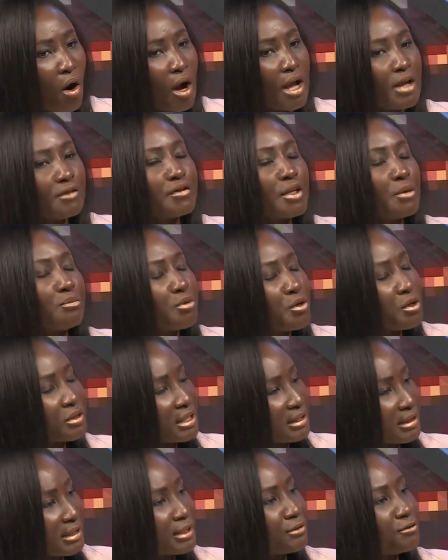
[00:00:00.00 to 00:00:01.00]
or if the
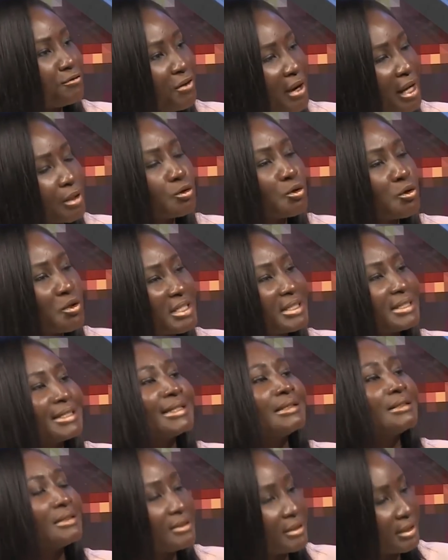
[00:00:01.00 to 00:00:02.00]
process is found
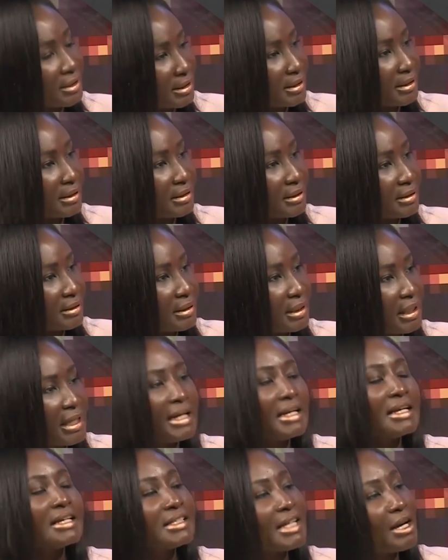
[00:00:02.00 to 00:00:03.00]
Kwesi guilty,
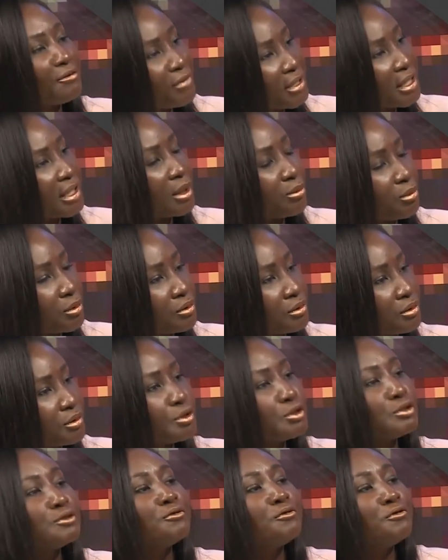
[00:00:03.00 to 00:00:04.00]
he's
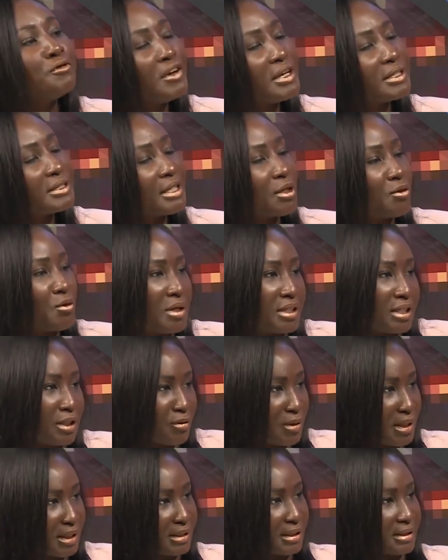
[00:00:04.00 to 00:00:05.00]
available to face the
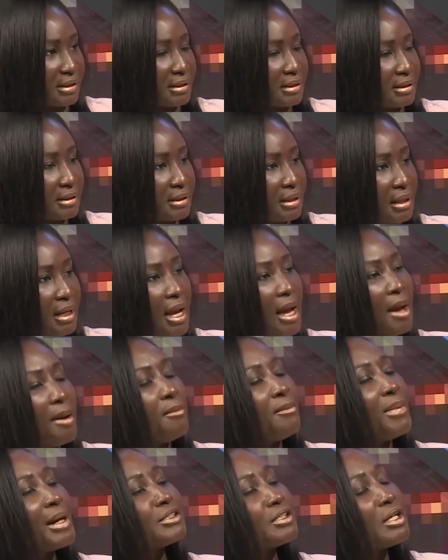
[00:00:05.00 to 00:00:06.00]
consequences.
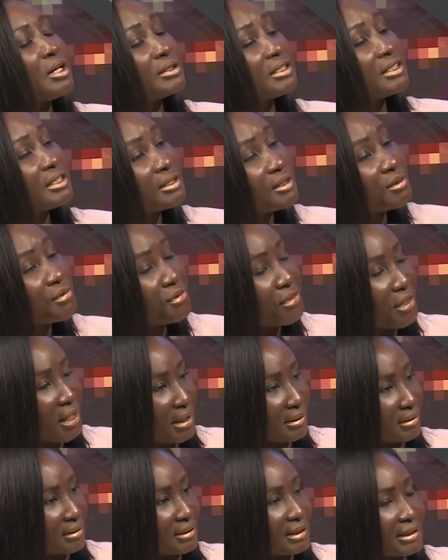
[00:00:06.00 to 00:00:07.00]
Mm-hmm. But until
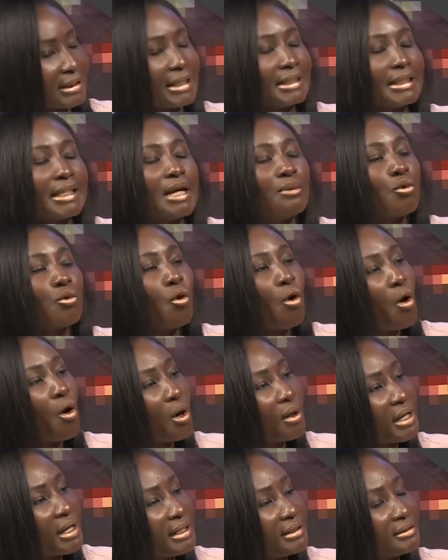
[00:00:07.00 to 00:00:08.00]
then, the name
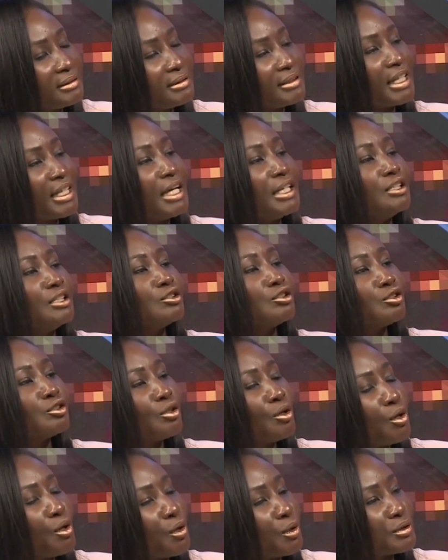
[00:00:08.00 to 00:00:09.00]
calling, the
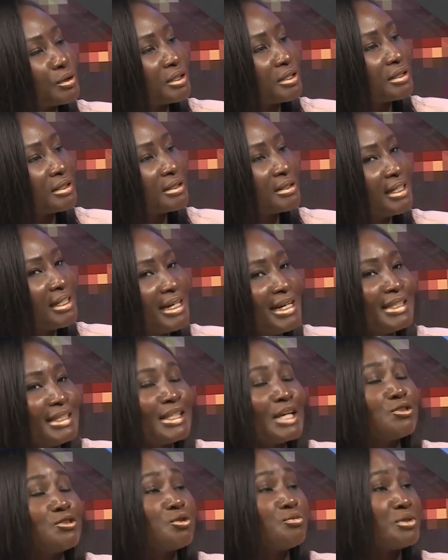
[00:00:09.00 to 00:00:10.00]
insults,
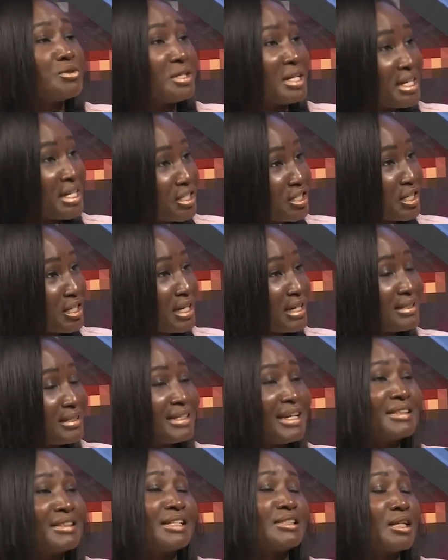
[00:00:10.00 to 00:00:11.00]
the
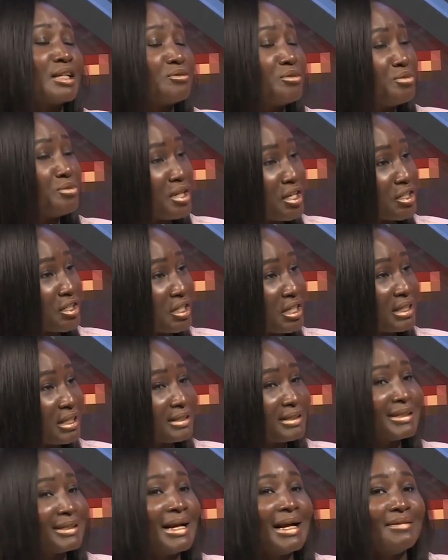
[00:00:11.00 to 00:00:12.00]
jubilations and the
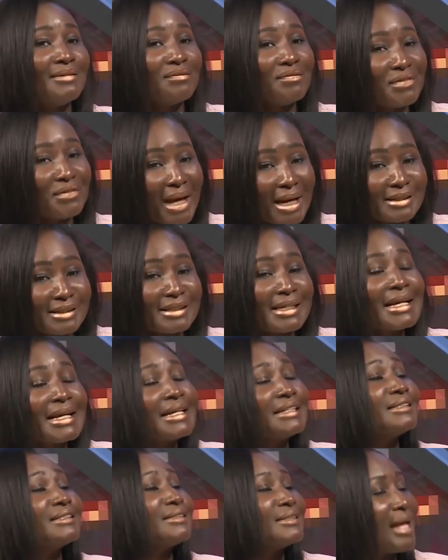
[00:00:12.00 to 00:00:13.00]
celebrations that
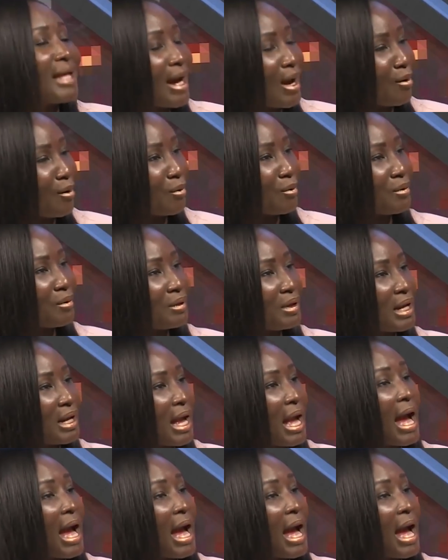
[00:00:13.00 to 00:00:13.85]
he's down,